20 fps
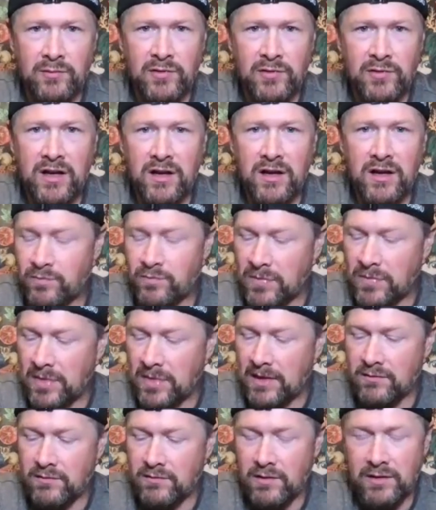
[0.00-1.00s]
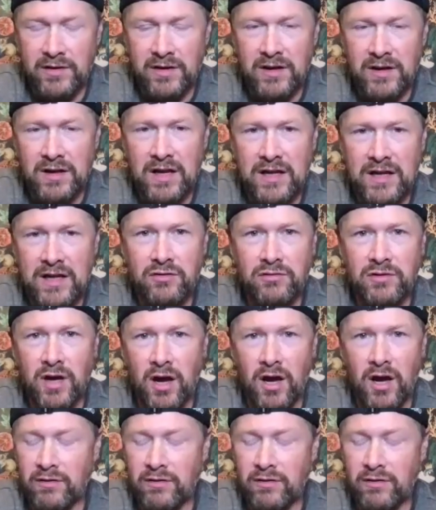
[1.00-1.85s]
I'm gonna let you go,